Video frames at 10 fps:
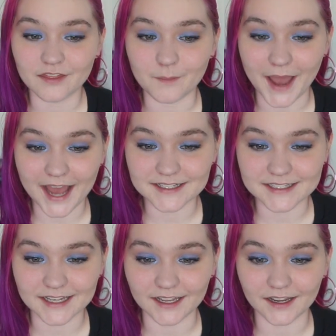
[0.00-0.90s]
The
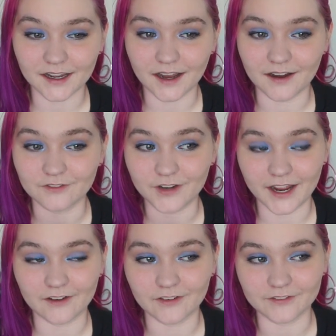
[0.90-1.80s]
passing of
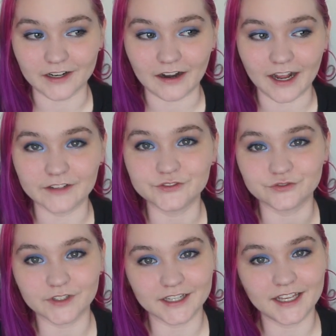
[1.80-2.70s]
Naya Rivera has
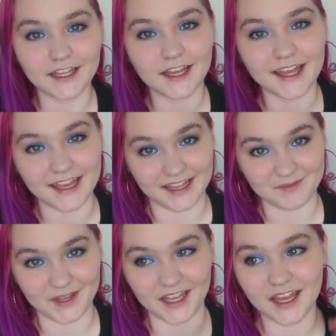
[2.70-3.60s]
really hit
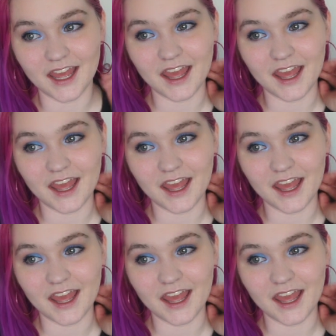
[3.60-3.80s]
me